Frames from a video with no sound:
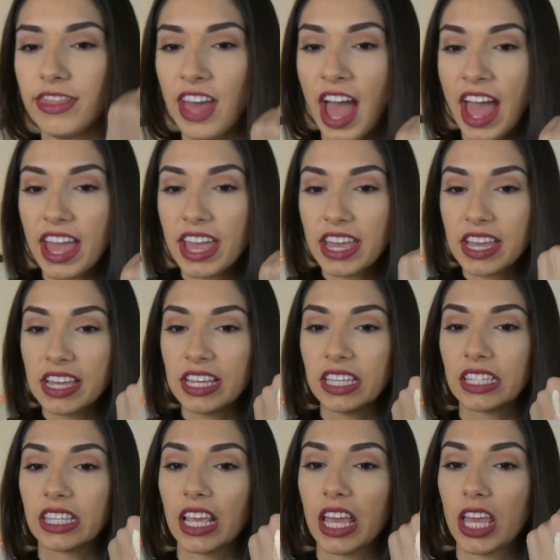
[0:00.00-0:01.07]
that
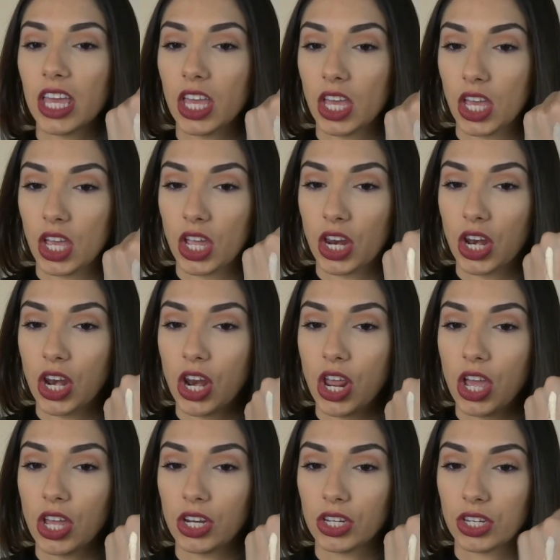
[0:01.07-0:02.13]
is
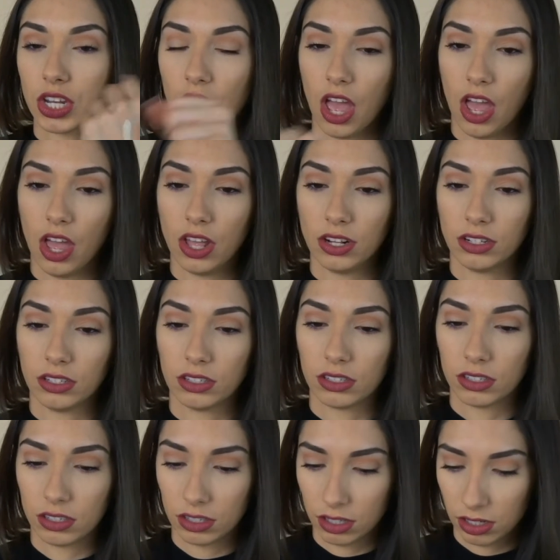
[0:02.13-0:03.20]

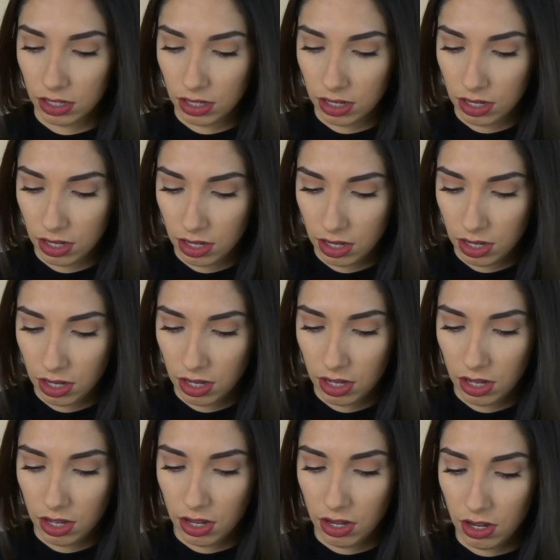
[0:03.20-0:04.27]
intense.
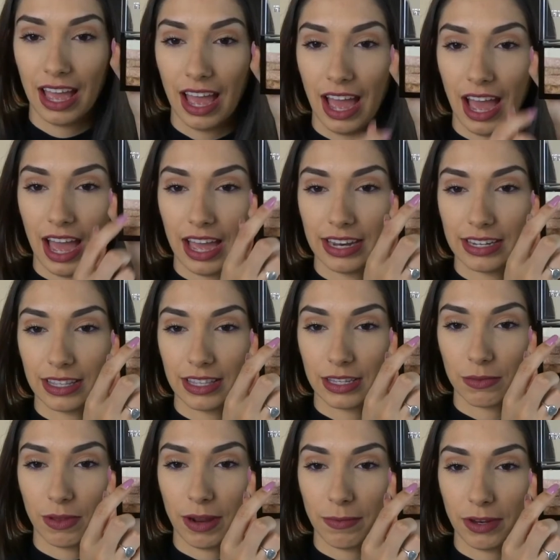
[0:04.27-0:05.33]
I did
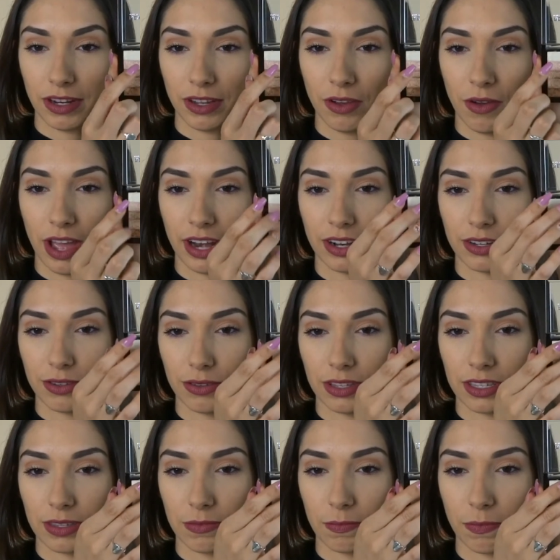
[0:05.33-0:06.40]
this one. I'm going to go ahead and do
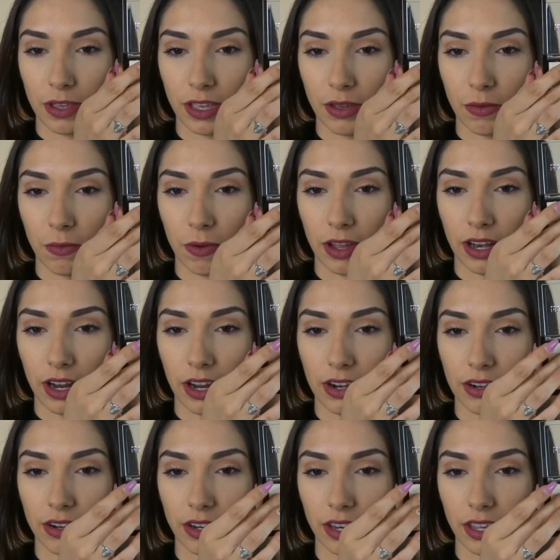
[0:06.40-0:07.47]
this pink one
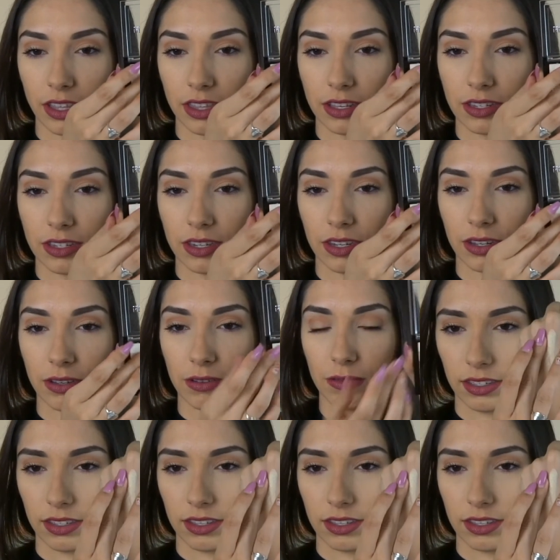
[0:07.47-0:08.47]
underneath too.